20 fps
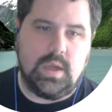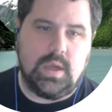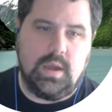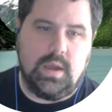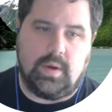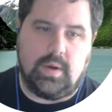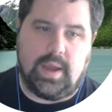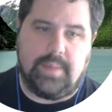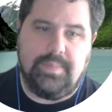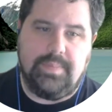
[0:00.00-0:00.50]

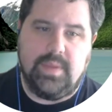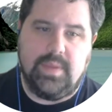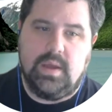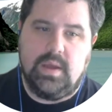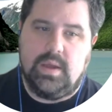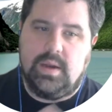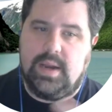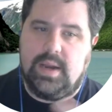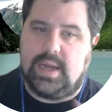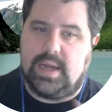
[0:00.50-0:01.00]
Okay,
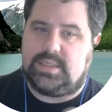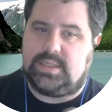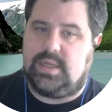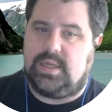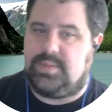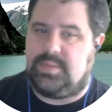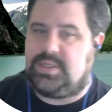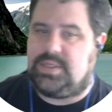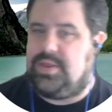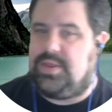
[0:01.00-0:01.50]
next
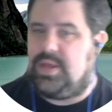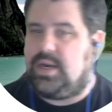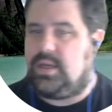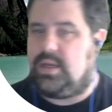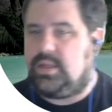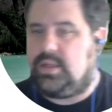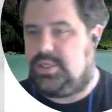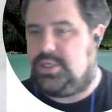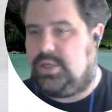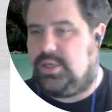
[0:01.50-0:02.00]
up,
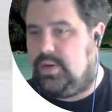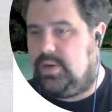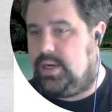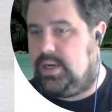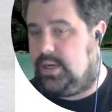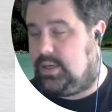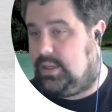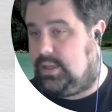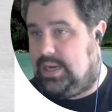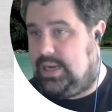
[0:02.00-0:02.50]
synthetically
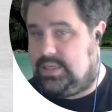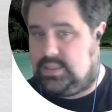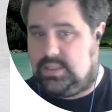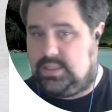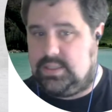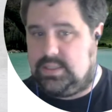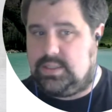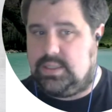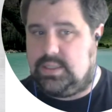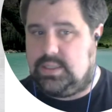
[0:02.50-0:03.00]
generated
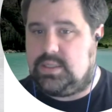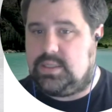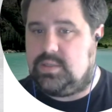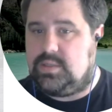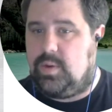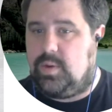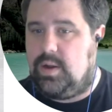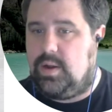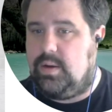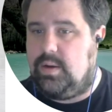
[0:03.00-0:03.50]
classes. This is
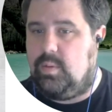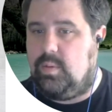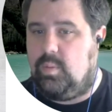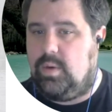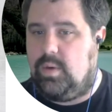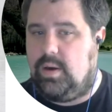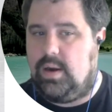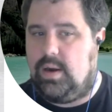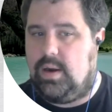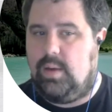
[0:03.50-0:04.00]
one
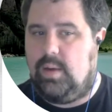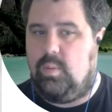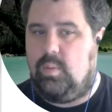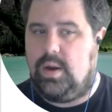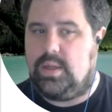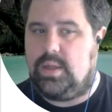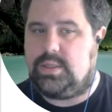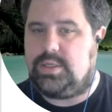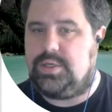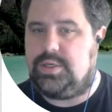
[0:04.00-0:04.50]
where I
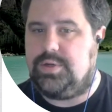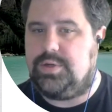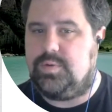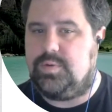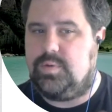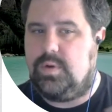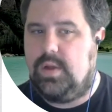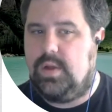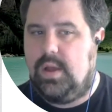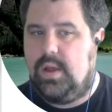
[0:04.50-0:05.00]
wanted
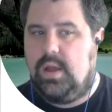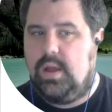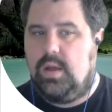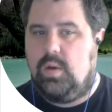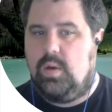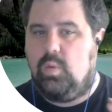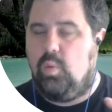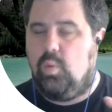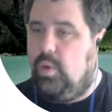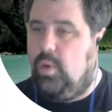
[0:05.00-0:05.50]
to
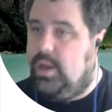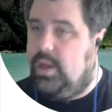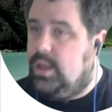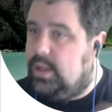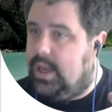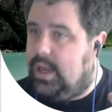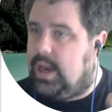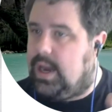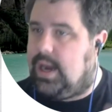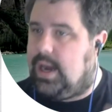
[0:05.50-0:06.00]

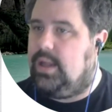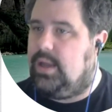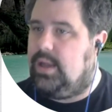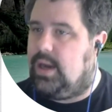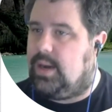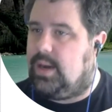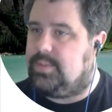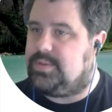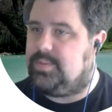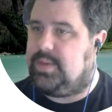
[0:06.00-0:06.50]
really highly
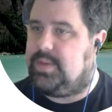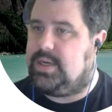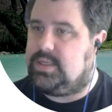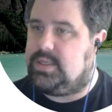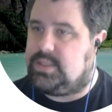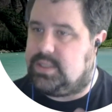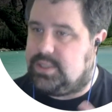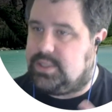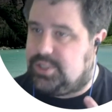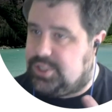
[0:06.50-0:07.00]

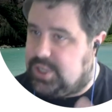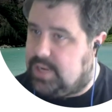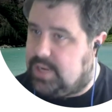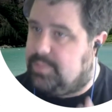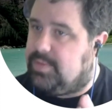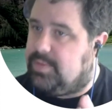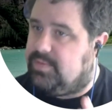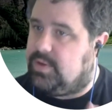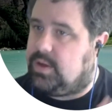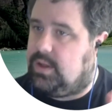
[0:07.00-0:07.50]
optimize the
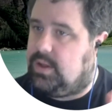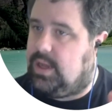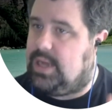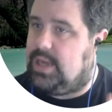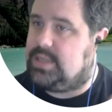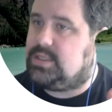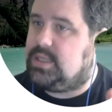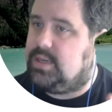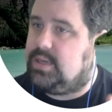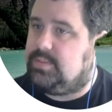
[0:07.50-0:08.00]
shape of the
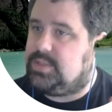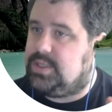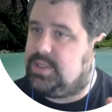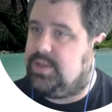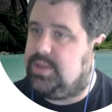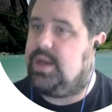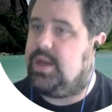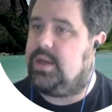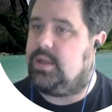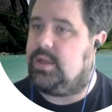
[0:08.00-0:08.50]
class that I'm
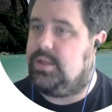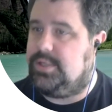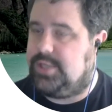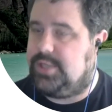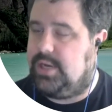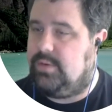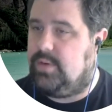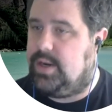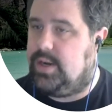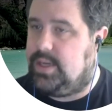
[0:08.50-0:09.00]
synthetically
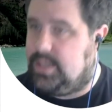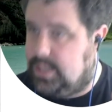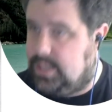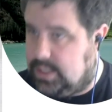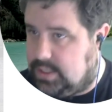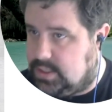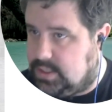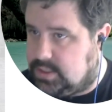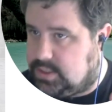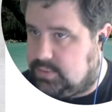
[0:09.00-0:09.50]
generating
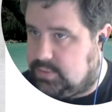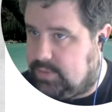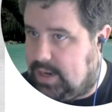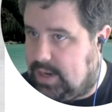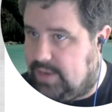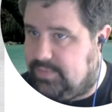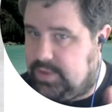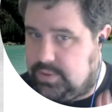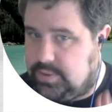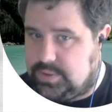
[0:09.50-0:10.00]
in this
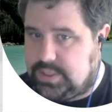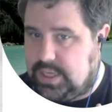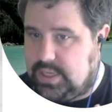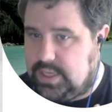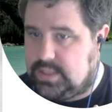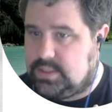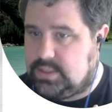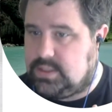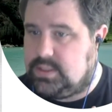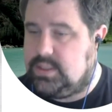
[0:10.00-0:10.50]
derived use
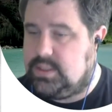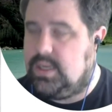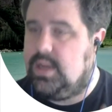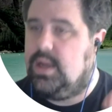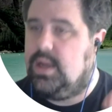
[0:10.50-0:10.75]
case.